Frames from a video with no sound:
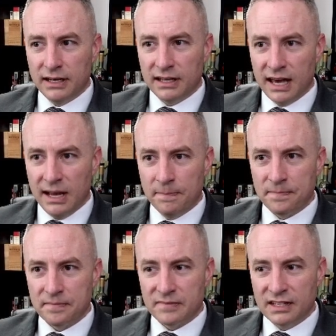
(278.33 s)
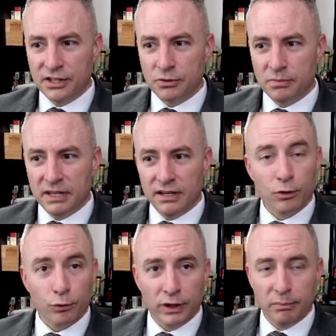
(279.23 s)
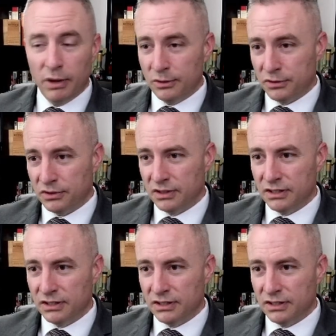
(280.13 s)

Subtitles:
okay? And this would be repost.